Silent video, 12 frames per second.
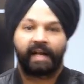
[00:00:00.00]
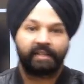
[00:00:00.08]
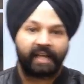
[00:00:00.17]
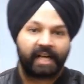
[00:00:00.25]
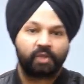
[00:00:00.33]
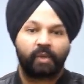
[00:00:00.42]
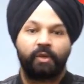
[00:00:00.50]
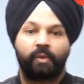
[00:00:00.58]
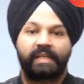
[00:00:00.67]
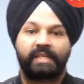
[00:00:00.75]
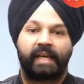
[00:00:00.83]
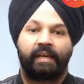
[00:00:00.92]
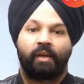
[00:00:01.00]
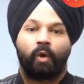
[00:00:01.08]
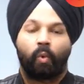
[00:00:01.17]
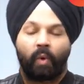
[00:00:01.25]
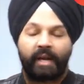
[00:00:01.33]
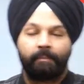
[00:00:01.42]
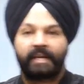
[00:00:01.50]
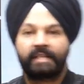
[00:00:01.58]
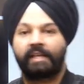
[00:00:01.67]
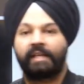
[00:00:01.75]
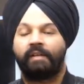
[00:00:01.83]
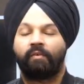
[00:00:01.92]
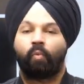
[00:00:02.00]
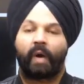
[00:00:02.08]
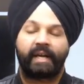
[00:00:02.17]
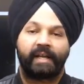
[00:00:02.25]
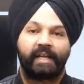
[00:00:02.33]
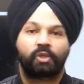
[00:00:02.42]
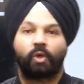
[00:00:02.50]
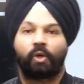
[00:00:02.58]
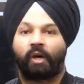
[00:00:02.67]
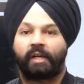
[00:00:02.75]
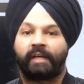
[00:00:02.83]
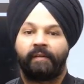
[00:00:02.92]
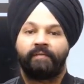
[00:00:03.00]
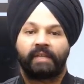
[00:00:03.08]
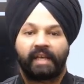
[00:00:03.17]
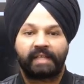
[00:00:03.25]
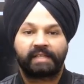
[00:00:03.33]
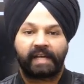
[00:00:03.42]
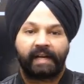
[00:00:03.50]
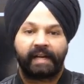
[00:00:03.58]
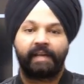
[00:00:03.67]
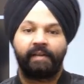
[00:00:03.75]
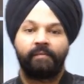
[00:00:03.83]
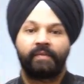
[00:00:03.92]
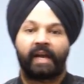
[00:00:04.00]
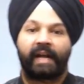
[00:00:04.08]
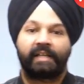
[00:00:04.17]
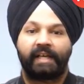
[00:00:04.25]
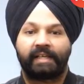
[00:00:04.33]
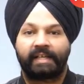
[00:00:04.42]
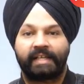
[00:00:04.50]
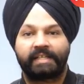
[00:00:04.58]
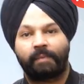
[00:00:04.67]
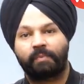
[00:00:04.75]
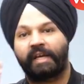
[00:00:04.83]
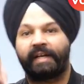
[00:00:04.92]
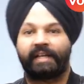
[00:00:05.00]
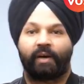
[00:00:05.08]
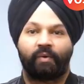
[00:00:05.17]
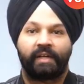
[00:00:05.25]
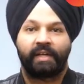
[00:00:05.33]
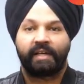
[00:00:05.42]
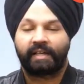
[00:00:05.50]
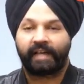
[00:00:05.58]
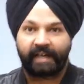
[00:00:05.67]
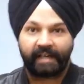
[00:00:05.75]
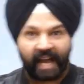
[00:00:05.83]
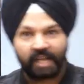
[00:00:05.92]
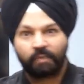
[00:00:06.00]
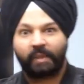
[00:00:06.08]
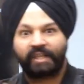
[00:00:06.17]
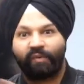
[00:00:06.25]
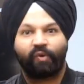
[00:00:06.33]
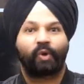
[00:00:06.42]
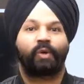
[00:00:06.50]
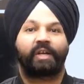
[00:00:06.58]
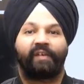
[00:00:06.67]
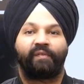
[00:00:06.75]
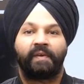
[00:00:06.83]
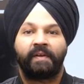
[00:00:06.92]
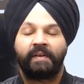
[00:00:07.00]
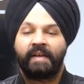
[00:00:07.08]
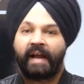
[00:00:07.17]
And that's why you can see one person, one astronaut is standing and the other is upside down, right? As per the photograph.